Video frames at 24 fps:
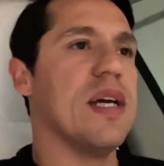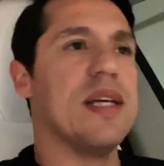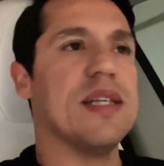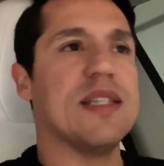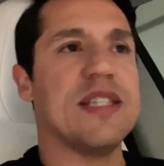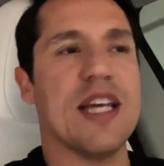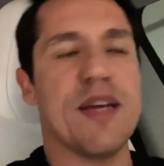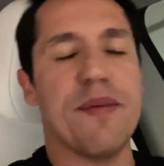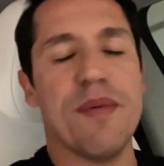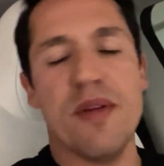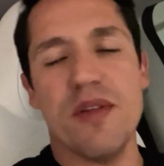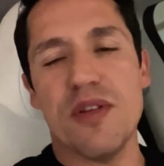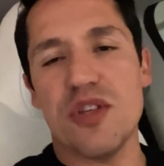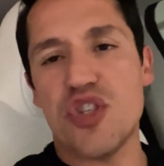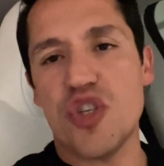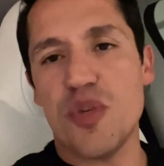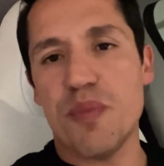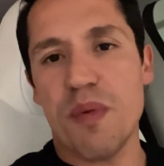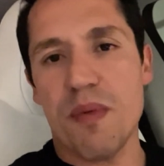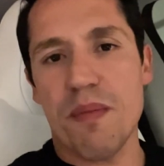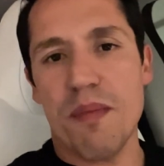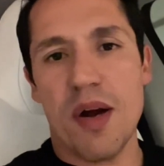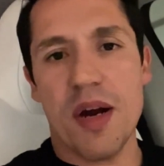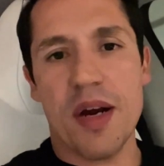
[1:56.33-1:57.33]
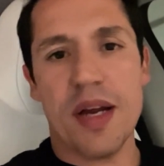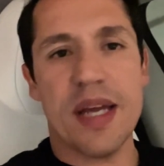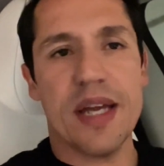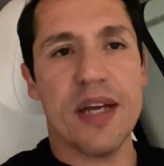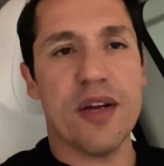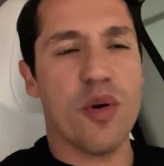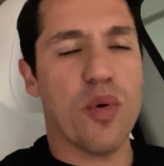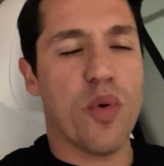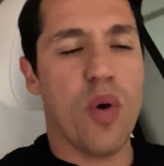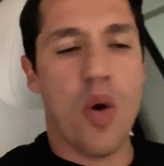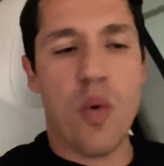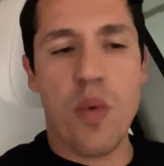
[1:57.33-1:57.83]
take me to the supermarket
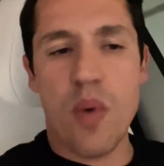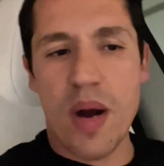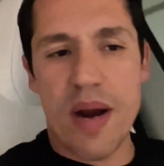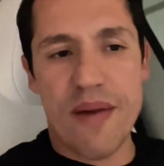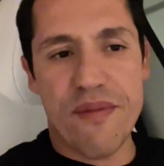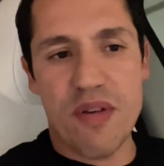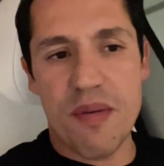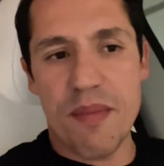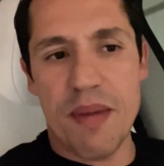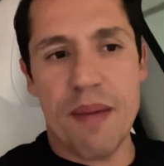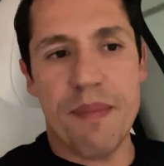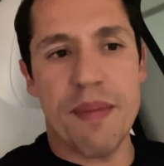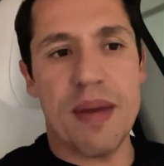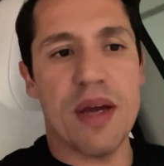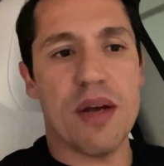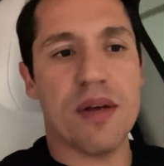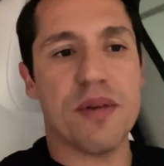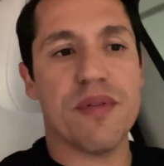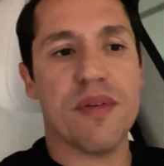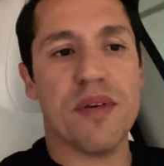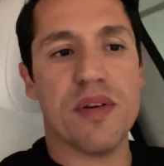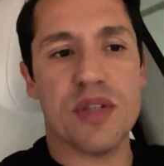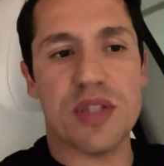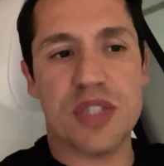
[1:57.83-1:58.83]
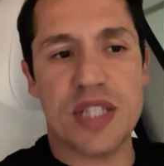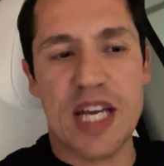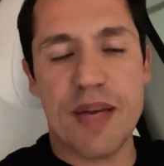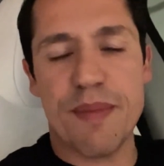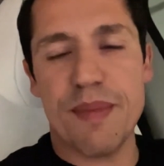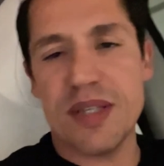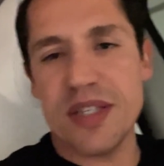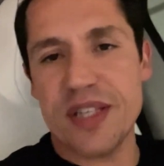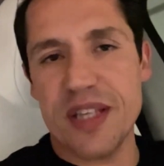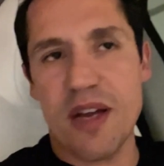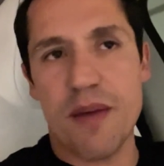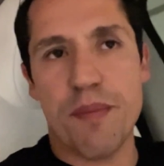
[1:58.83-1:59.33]
or wherever it may be, or take me
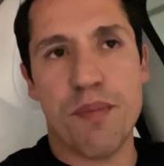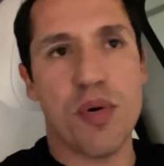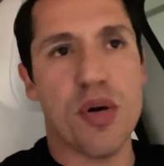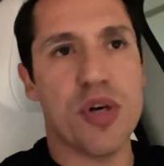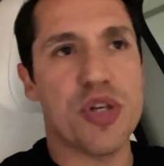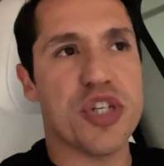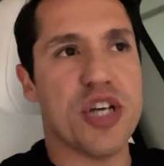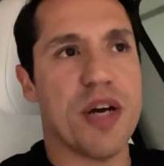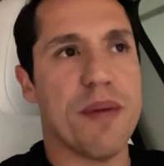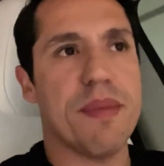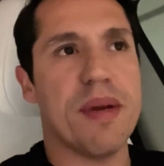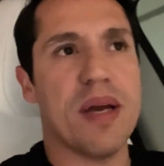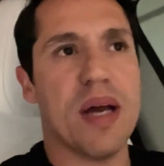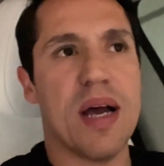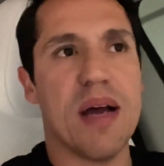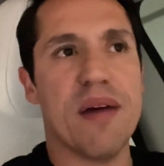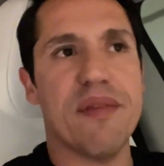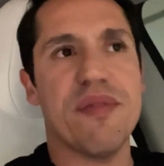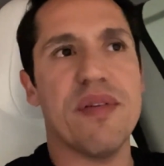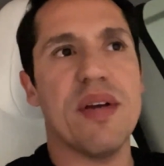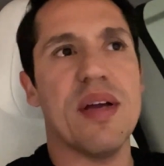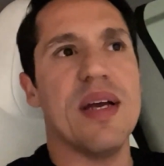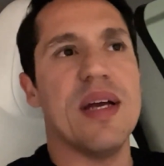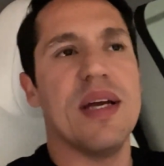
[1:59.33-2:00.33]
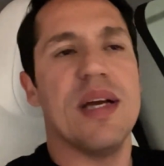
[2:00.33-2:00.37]
to the airport, drop me off,